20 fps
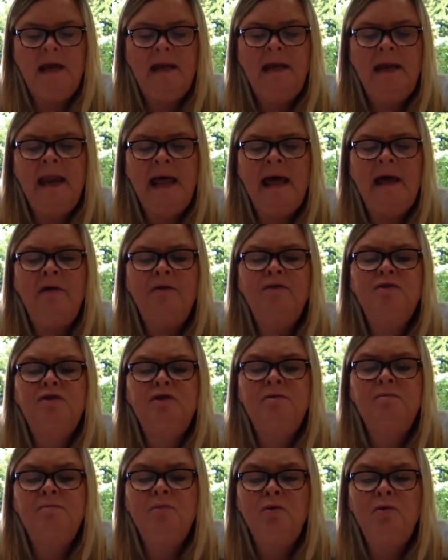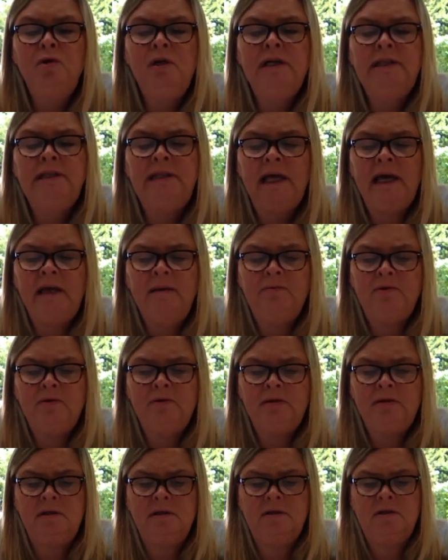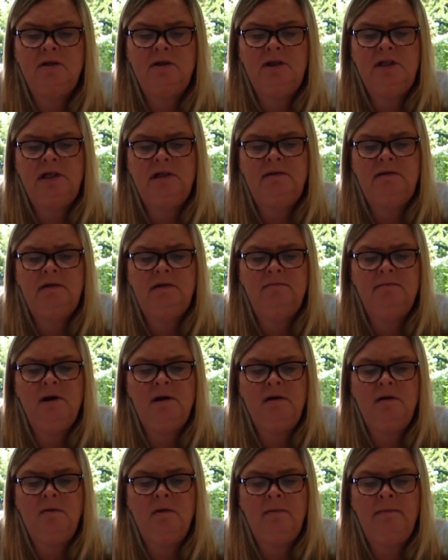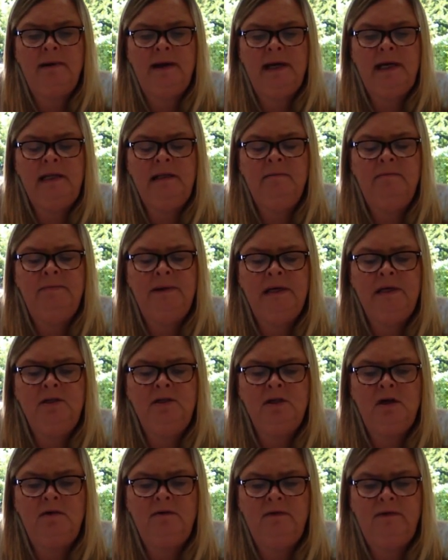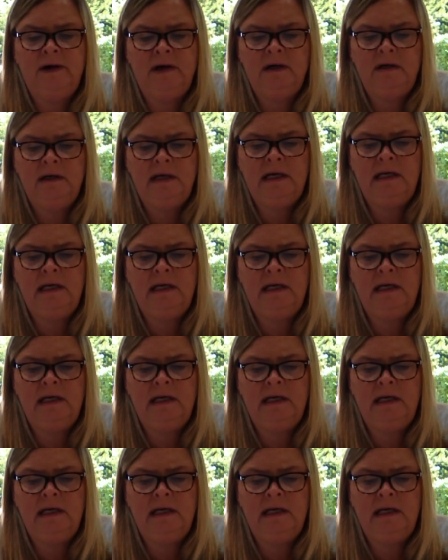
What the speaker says: Now the smaller tables, shouted Mugglewump, and the big sofa,